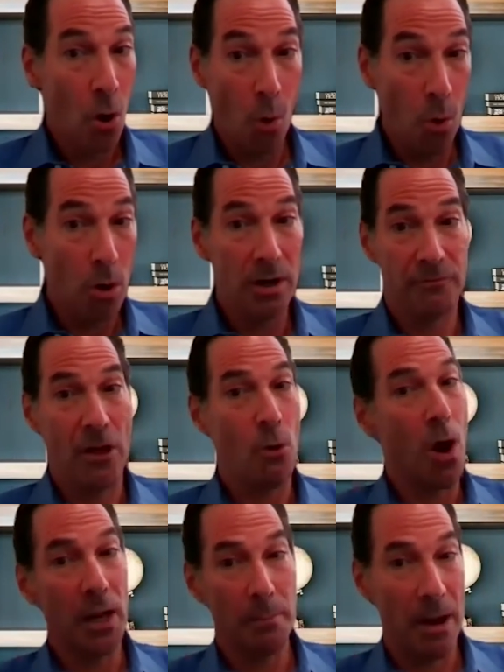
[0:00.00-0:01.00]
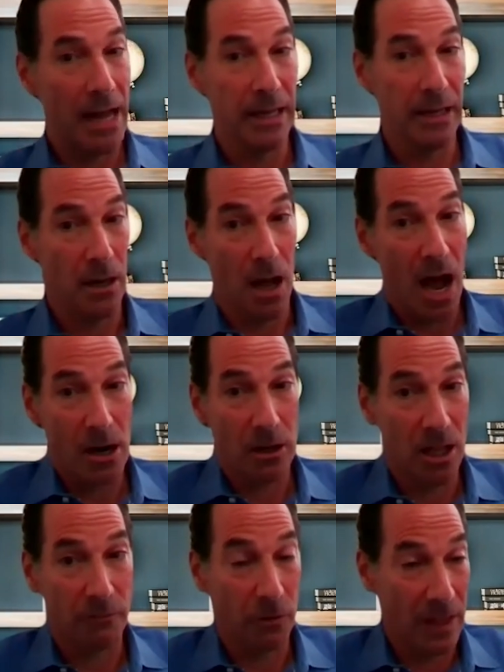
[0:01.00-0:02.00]
Or if they want to buy in at a higher
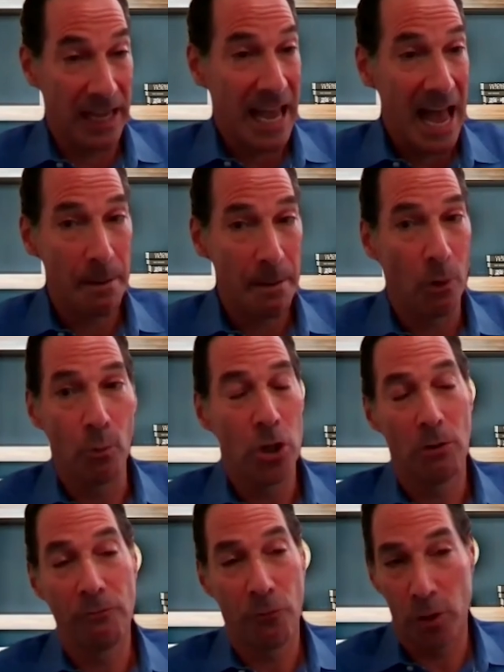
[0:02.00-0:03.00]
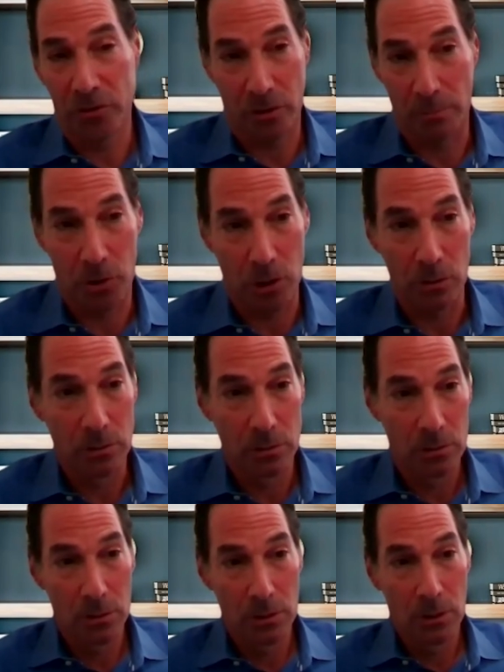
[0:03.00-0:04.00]
level, they can, but we don't force them to.
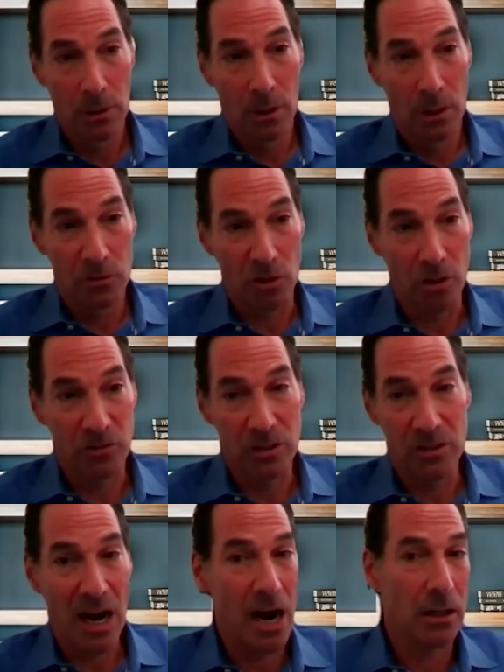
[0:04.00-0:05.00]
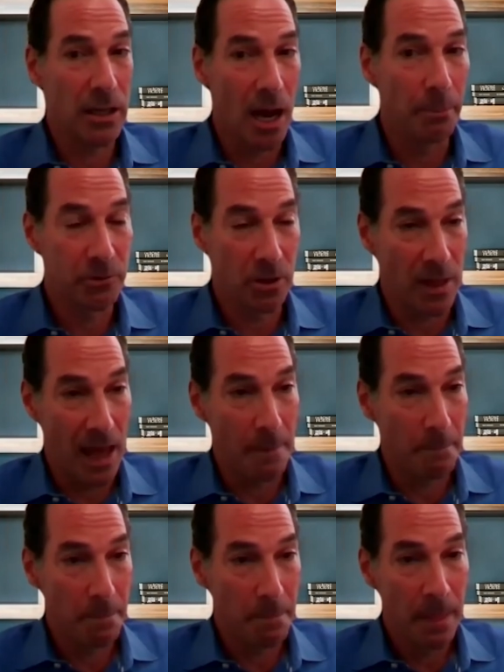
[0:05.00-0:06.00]
So it's entirely up to
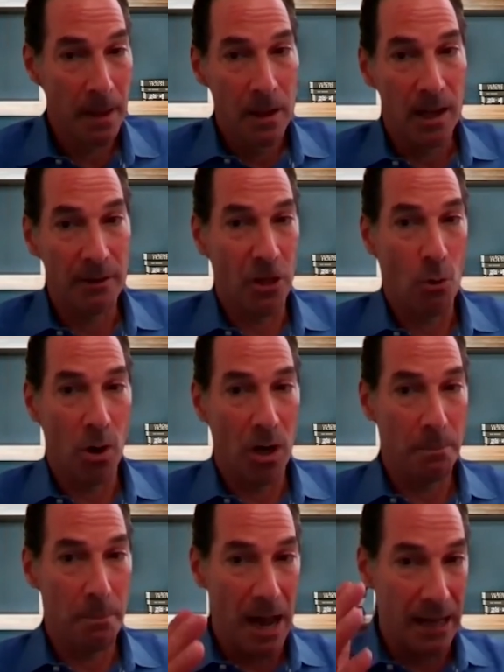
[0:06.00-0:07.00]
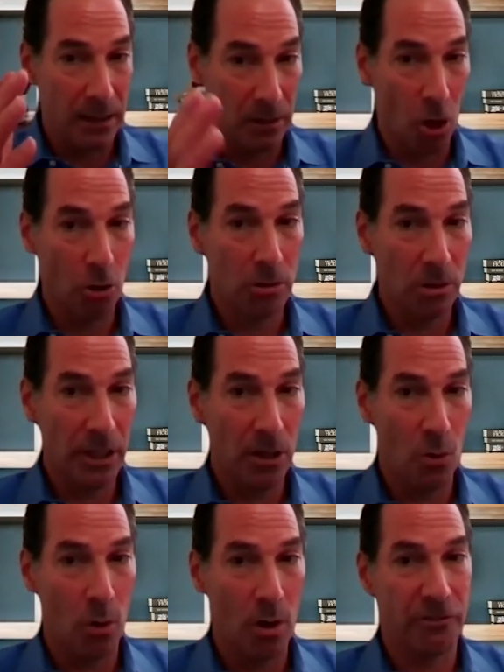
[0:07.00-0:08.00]
them if they want to buy in
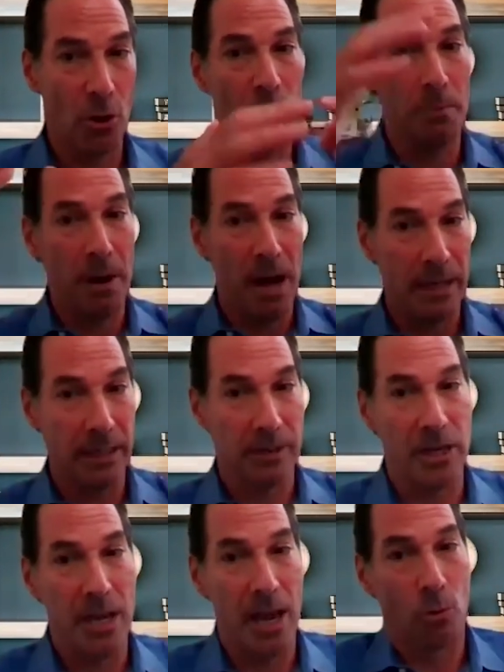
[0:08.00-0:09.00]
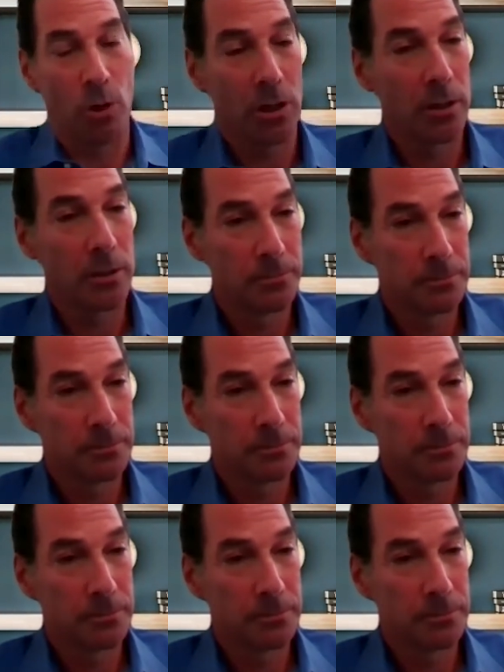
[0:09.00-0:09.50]
locally or if they want to buy in at the network.